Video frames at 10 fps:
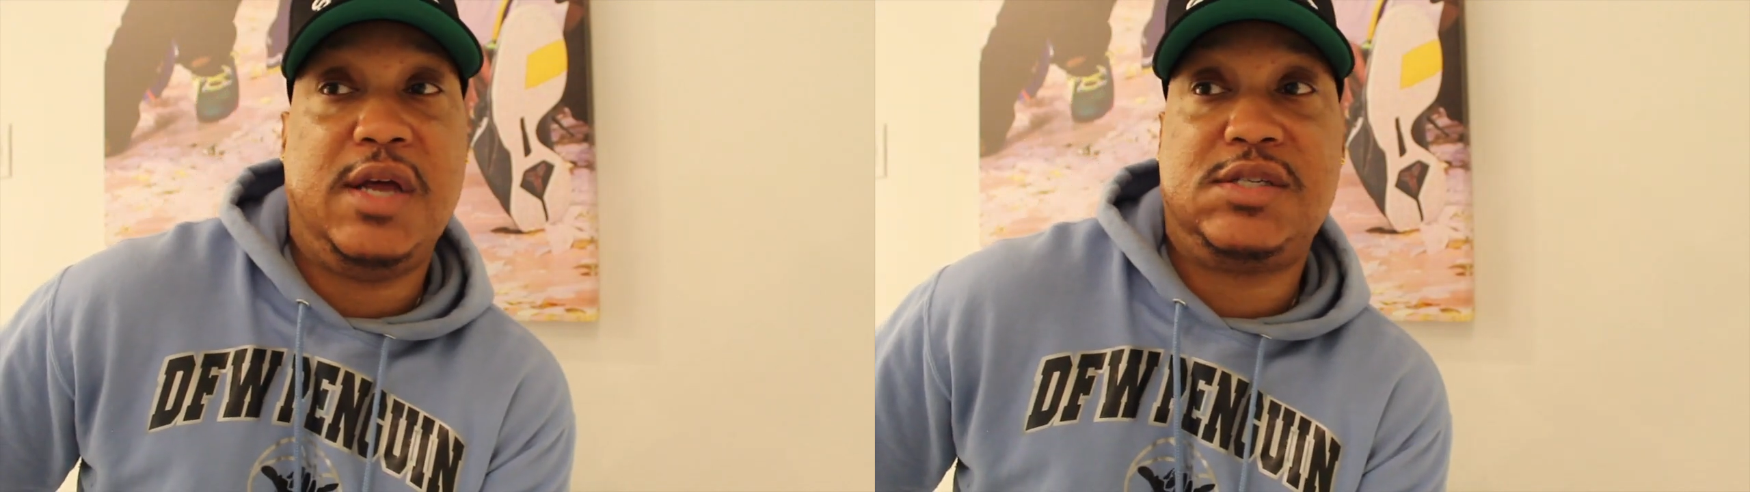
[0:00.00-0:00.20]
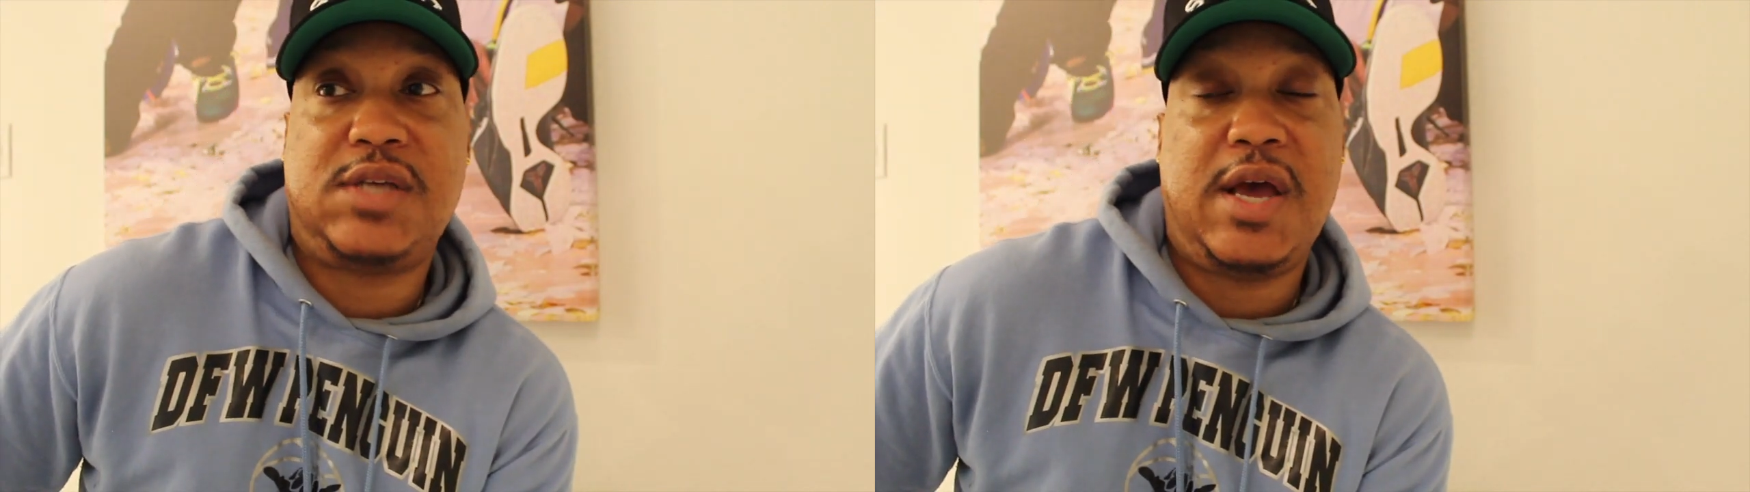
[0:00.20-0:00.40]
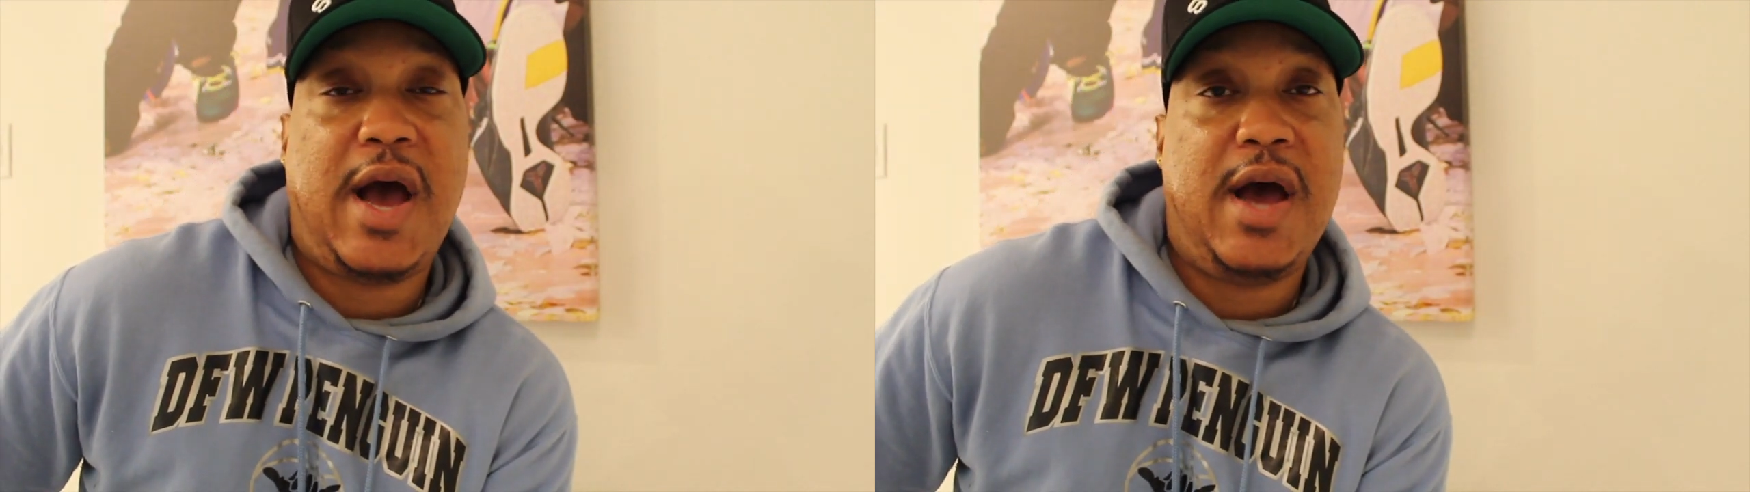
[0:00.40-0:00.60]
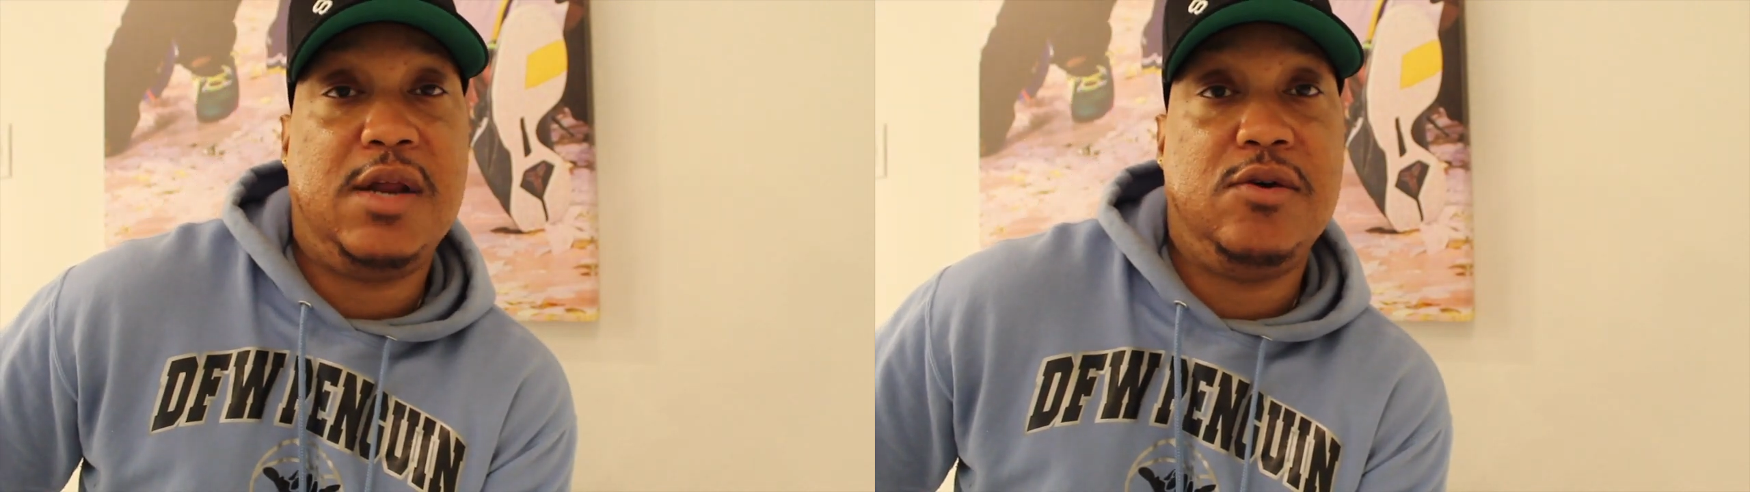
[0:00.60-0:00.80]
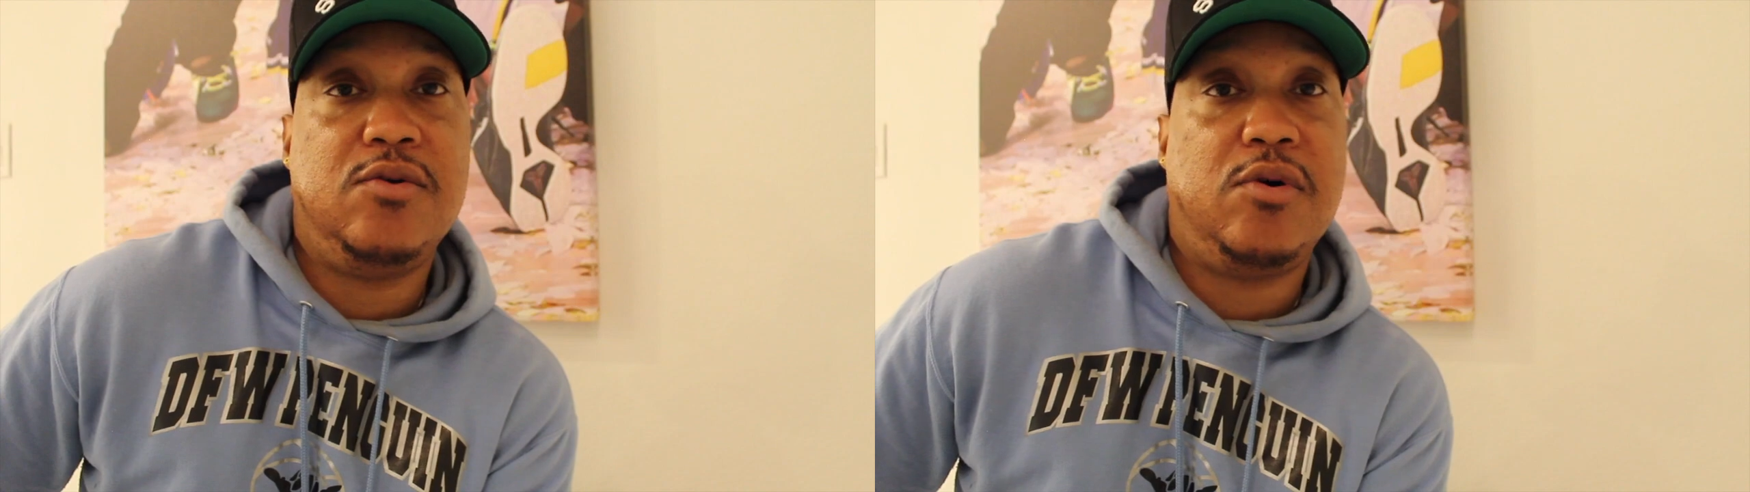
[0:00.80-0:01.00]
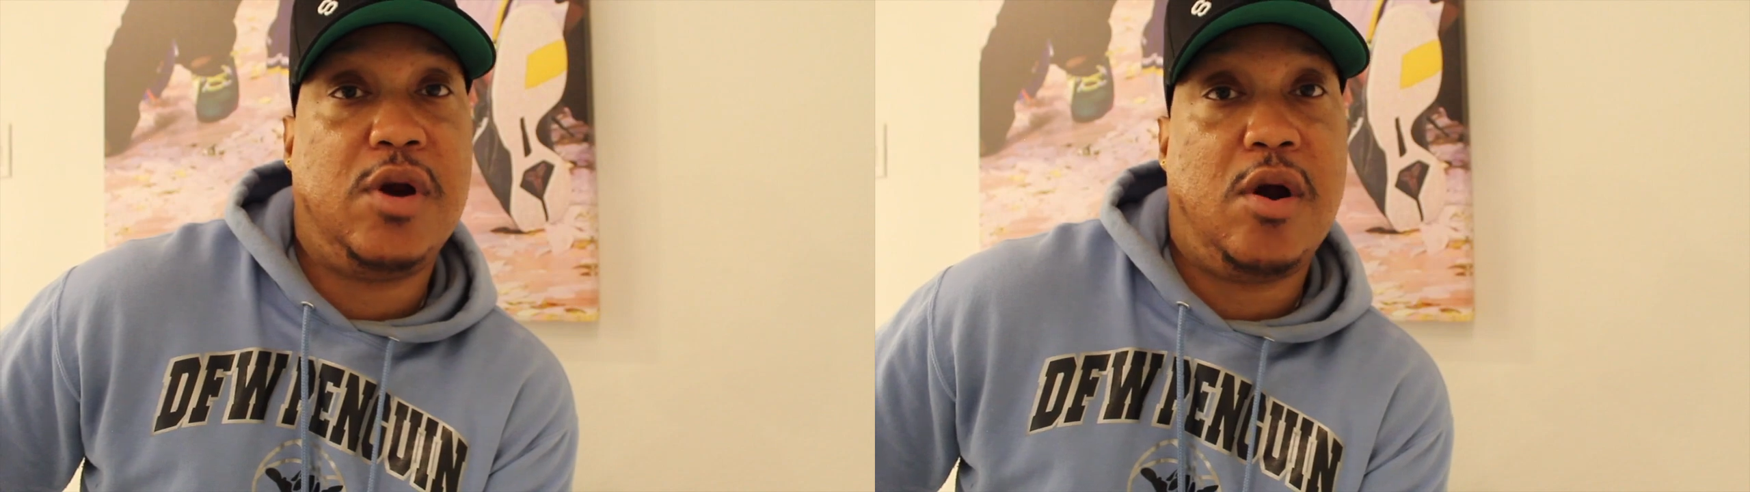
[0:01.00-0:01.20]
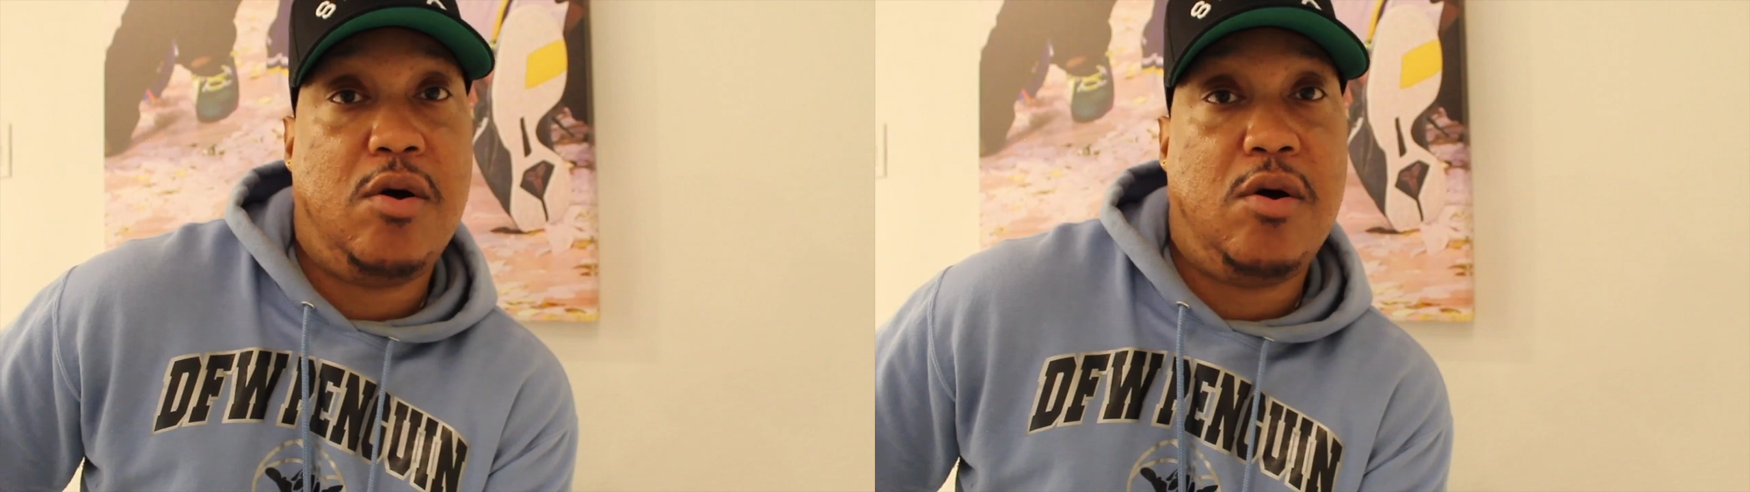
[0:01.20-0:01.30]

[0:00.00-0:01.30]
and say hi to you on their